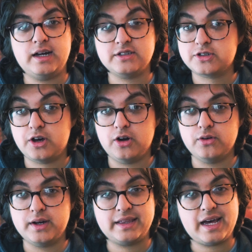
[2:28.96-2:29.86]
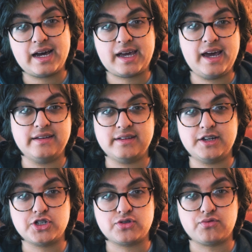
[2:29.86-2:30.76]
And so in that case I
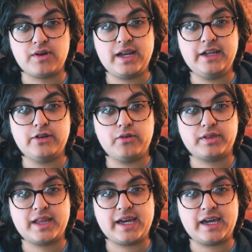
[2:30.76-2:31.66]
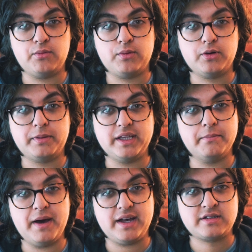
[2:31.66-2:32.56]
just really don't think it will be the
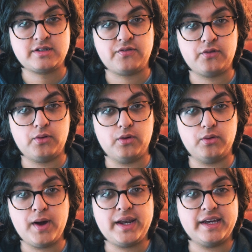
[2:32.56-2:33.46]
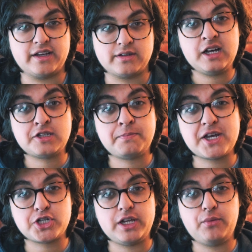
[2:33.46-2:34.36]
best for weddings,
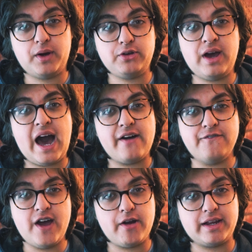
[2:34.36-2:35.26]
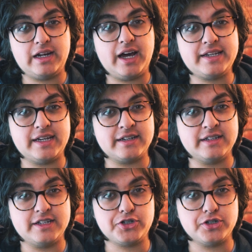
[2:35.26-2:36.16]
especially when you have varied lighting
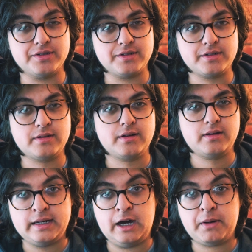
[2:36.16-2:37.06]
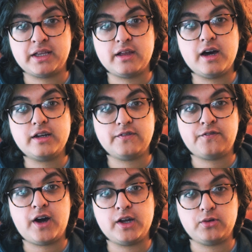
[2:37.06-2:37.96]
conditions. Now, my third and
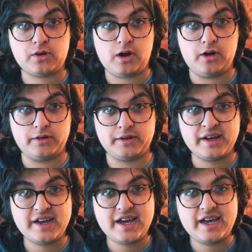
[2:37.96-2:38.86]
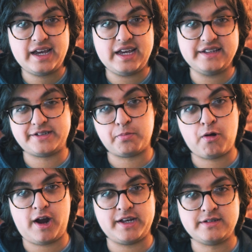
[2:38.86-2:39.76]
final con is the
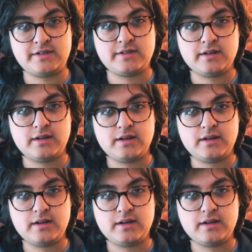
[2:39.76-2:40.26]
price.